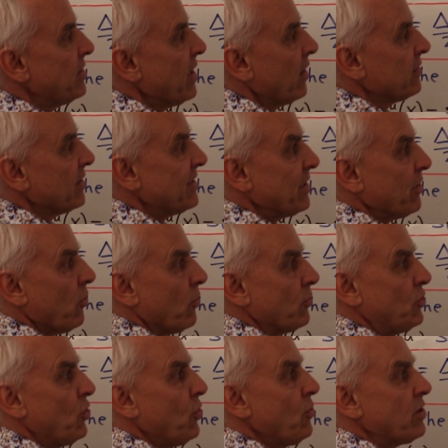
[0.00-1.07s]
delta 0,
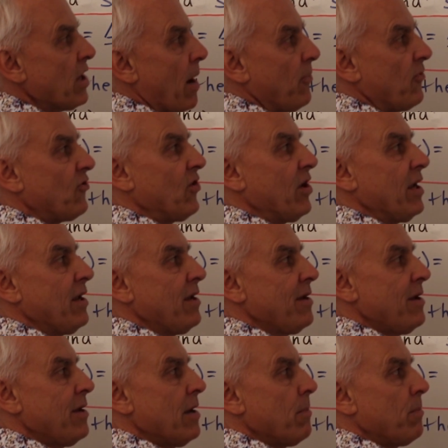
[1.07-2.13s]
2 times t
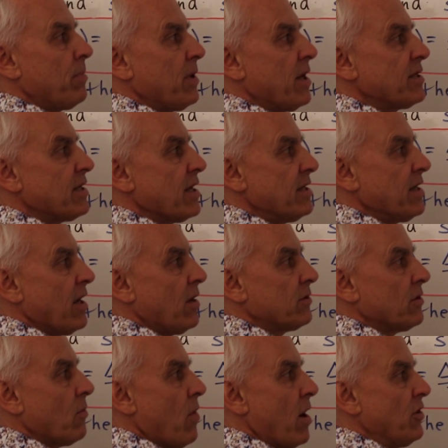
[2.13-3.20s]
plus
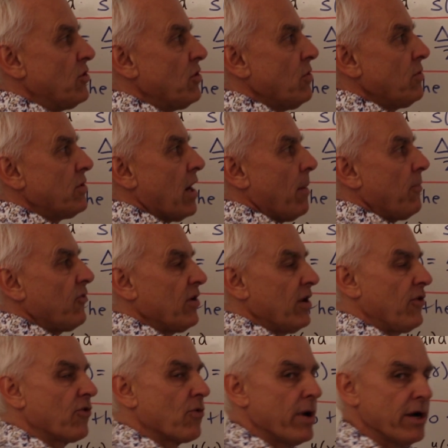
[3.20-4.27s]
delta 1, 2 times t
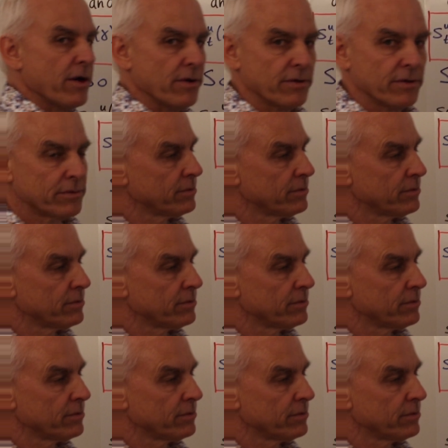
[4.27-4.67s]
squared.